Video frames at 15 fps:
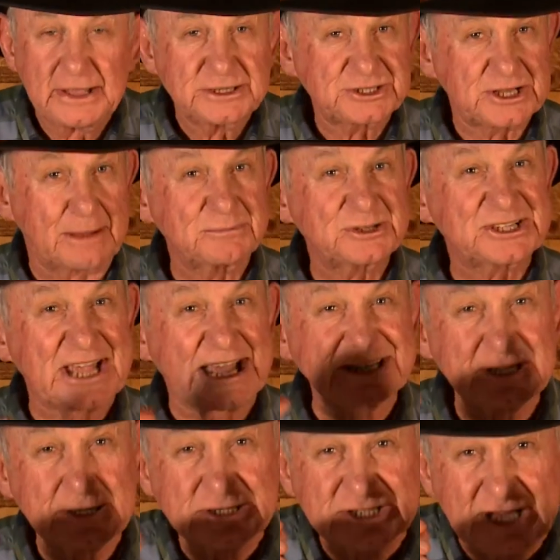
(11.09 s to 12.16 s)
some
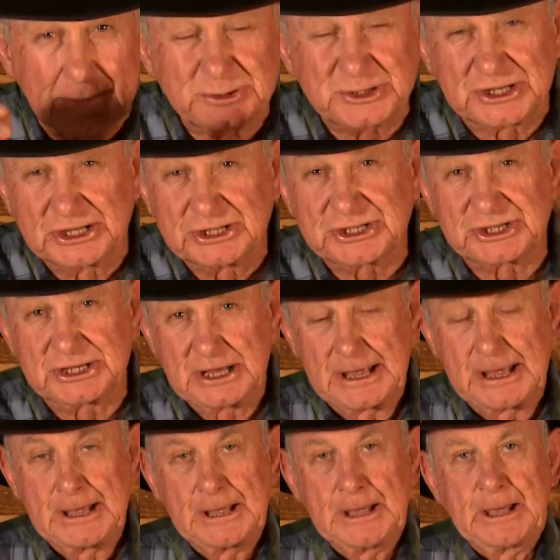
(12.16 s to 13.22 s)
su- substance
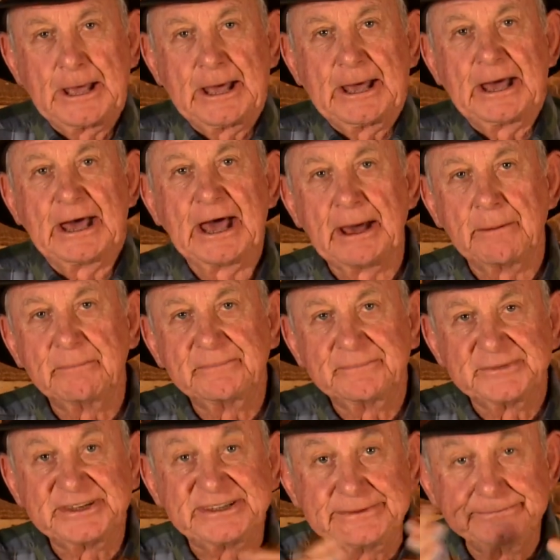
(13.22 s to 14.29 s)

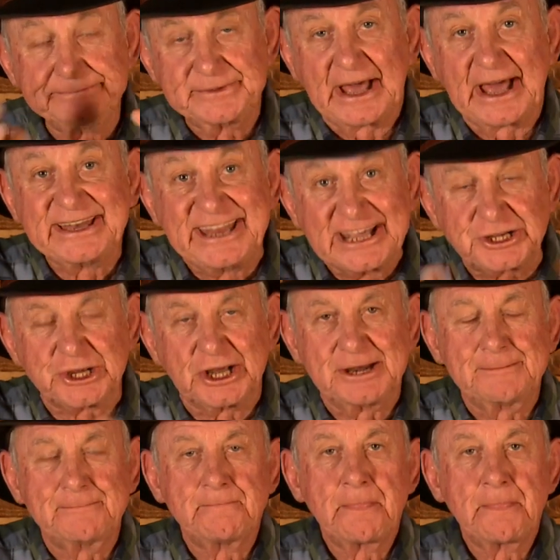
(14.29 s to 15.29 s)
um, addiction,